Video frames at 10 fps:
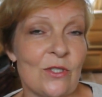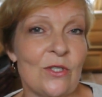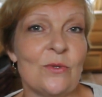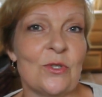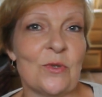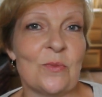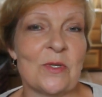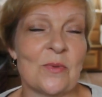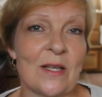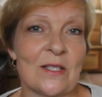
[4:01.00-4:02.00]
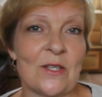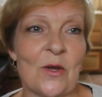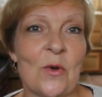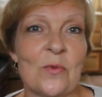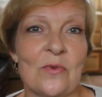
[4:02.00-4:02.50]
to YouTube as well. So
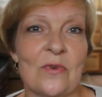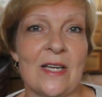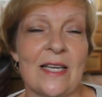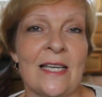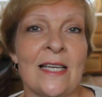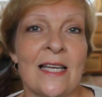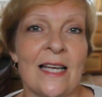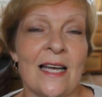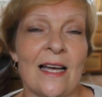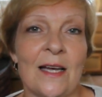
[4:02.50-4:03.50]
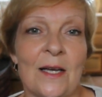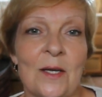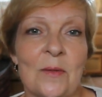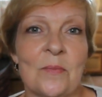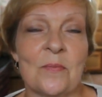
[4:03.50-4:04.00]
hopefully
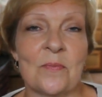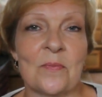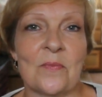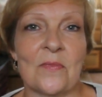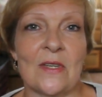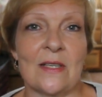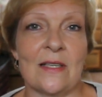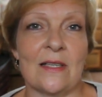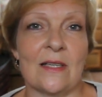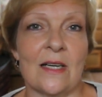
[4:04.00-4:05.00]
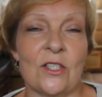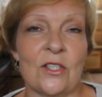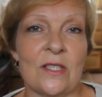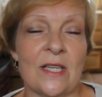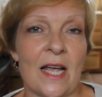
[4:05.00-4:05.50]
I
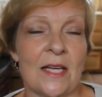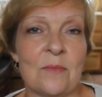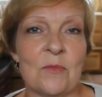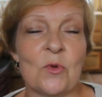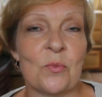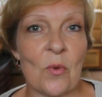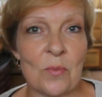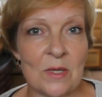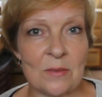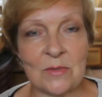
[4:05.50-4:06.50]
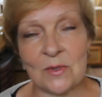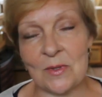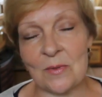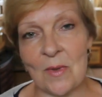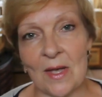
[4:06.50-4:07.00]
shouldn't get any more problems
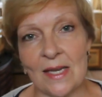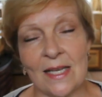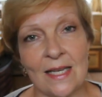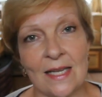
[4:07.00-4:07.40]
with my